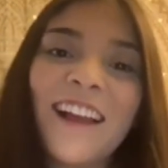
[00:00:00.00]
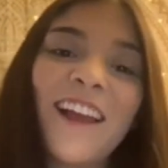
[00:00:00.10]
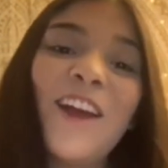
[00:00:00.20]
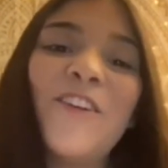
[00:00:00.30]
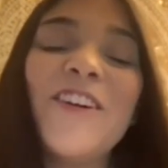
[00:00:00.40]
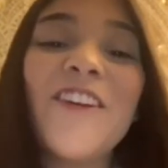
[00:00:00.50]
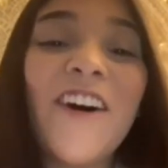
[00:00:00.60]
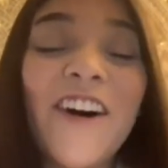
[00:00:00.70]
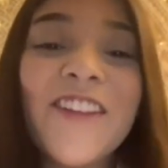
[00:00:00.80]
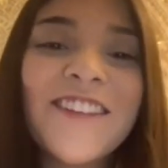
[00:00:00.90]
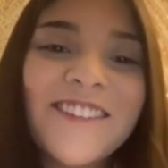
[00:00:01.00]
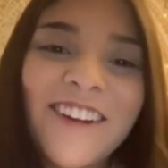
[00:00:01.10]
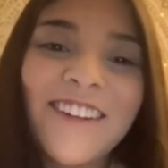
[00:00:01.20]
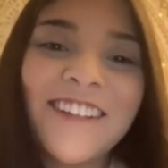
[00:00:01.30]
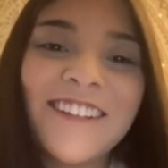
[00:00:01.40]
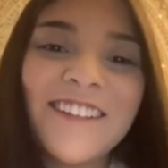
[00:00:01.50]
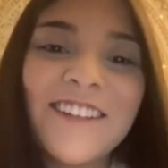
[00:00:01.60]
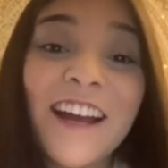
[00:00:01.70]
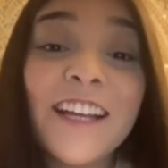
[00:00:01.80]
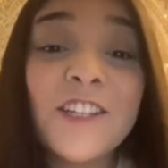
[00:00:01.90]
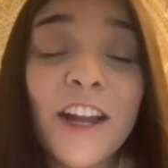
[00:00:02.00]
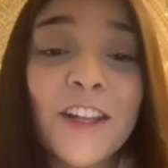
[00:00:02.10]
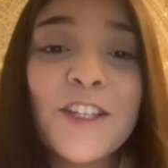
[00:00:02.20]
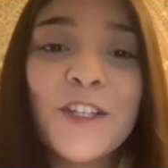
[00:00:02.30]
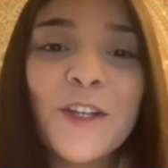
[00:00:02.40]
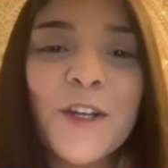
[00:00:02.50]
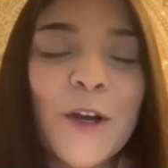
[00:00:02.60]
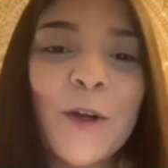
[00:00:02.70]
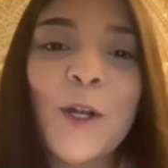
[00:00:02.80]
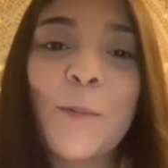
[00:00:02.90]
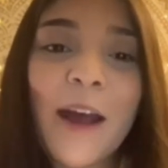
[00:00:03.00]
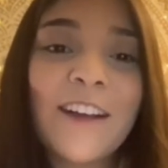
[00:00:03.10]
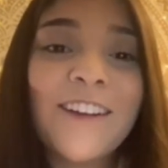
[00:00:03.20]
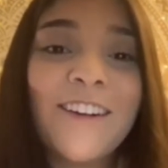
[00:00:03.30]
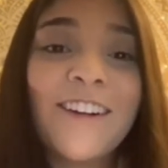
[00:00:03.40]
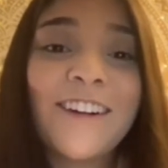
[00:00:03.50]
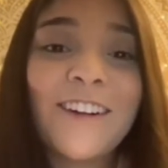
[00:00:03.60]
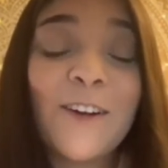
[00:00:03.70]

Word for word: With all this knowledge, I challenge you to go in your backyard